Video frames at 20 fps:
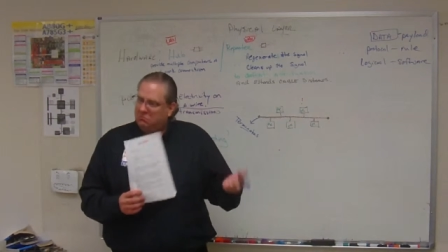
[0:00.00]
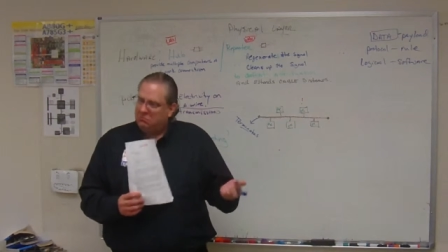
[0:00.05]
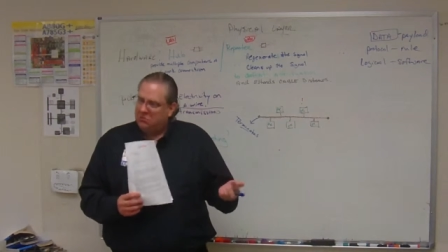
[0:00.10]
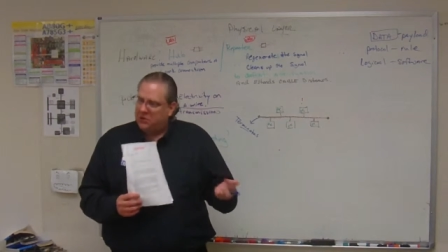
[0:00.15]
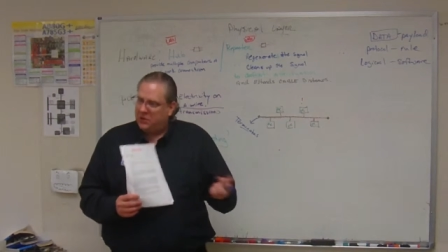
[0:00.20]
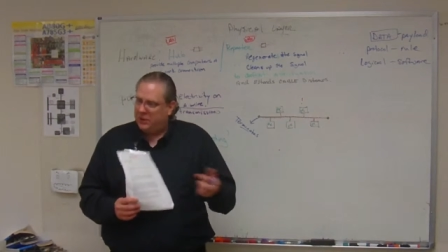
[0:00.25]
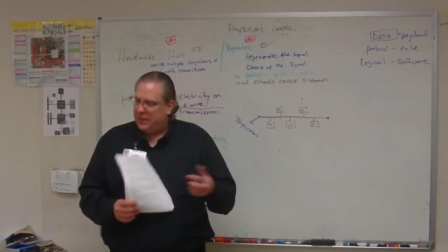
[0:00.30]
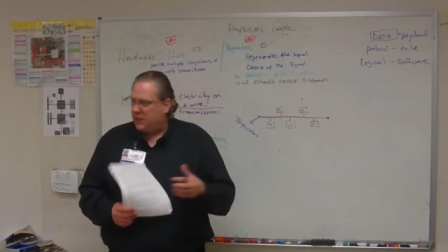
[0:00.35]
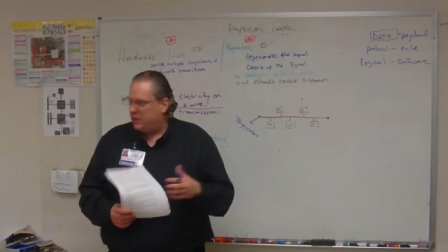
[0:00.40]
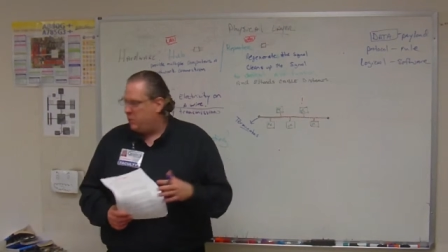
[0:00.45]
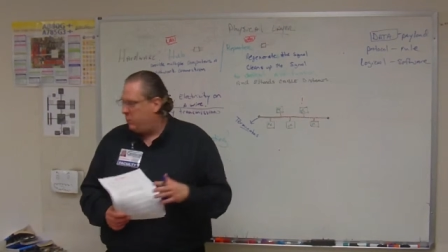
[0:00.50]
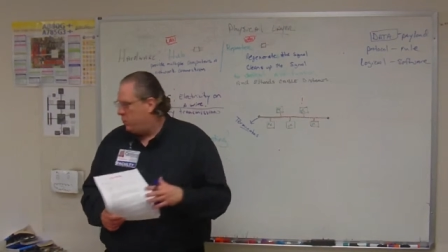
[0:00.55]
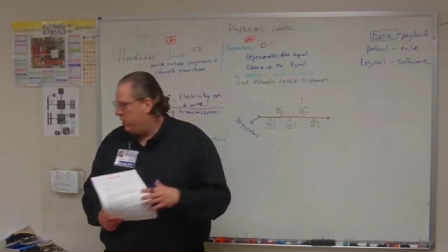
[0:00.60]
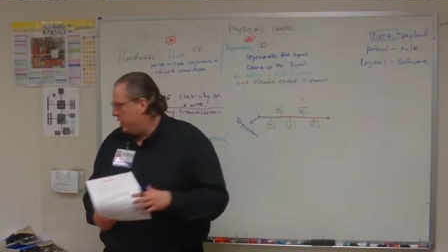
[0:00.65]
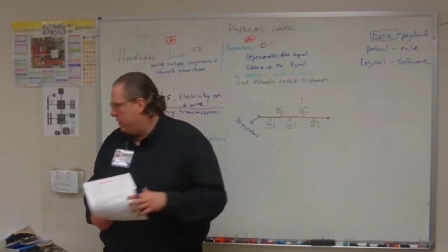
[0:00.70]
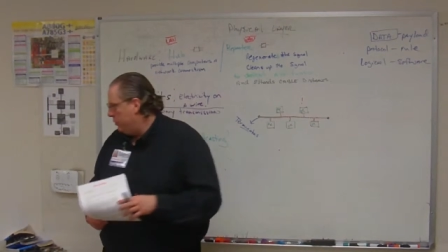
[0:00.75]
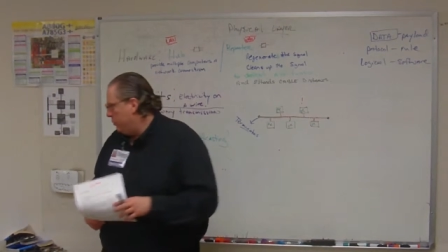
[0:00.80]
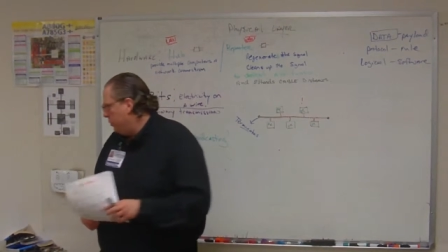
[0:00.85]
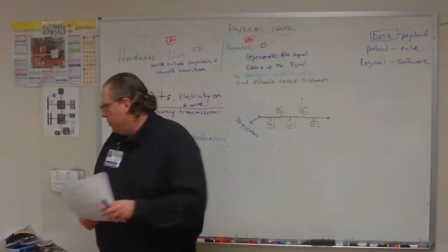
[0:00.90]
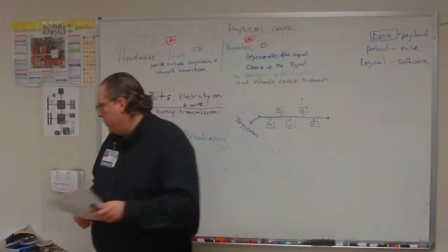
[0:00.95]
So that's
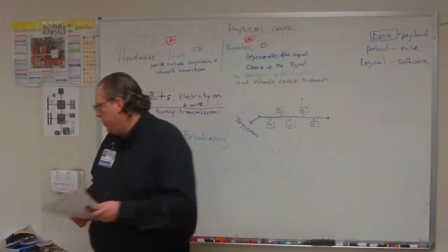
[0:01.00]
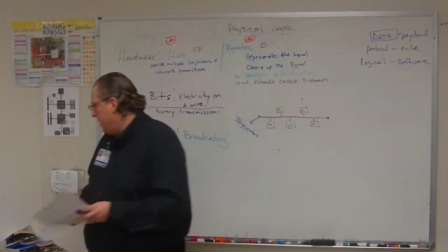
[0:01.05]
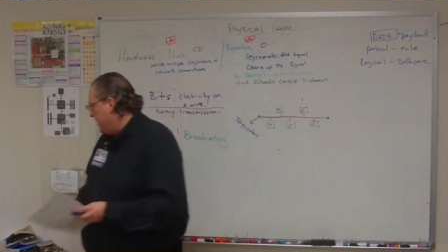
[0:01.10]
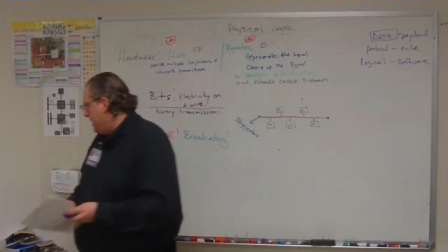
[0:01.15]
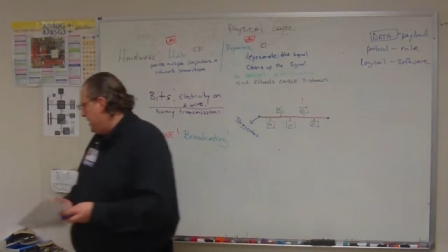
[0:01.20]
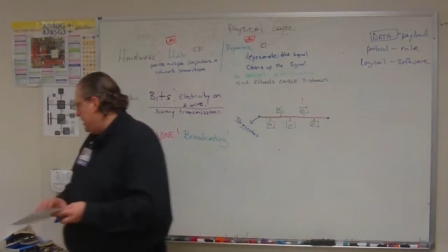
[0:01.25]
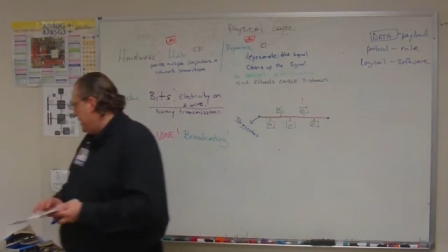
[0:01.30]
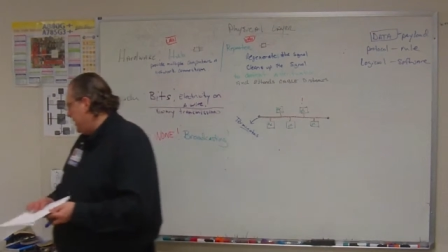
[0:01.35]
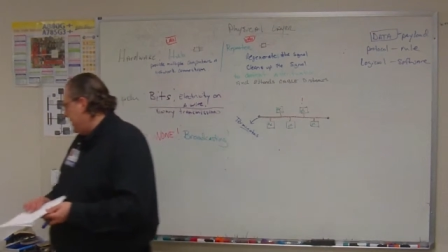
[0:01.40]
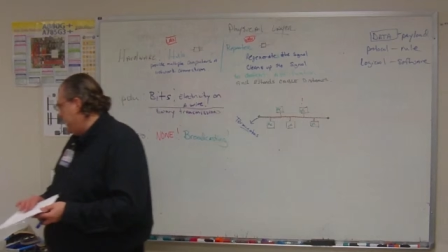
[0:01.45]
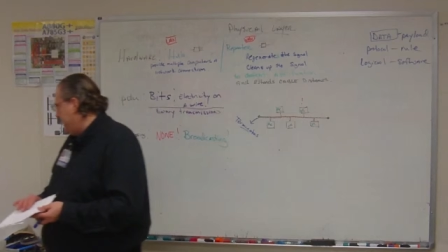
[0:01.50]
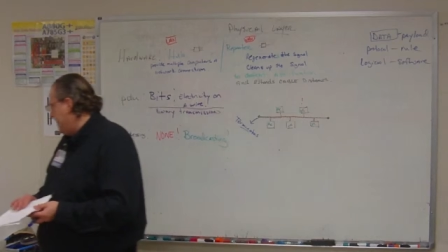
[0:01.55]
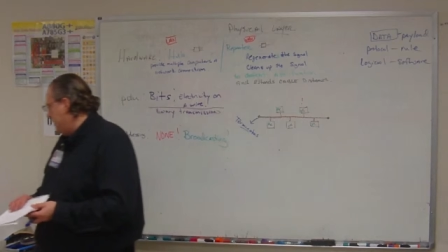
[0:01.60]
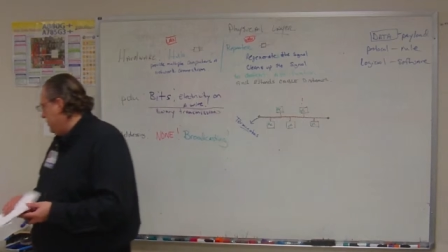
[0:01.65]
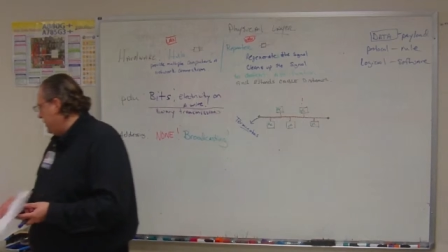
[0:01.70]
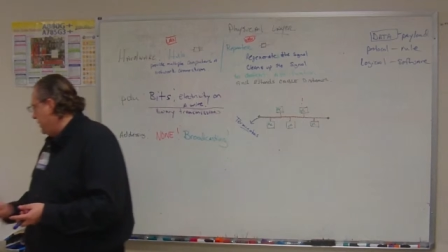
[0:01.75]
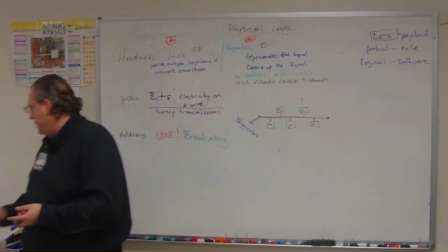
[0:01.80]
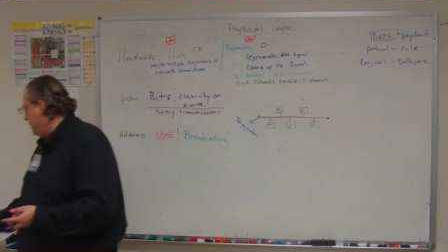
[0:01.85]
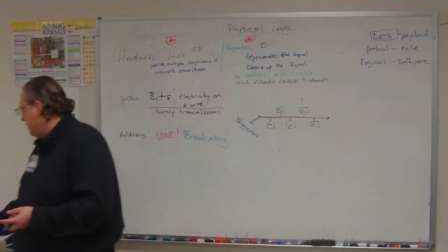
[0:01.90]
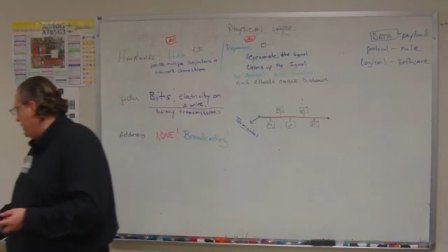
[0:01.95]
one rule that's set down at the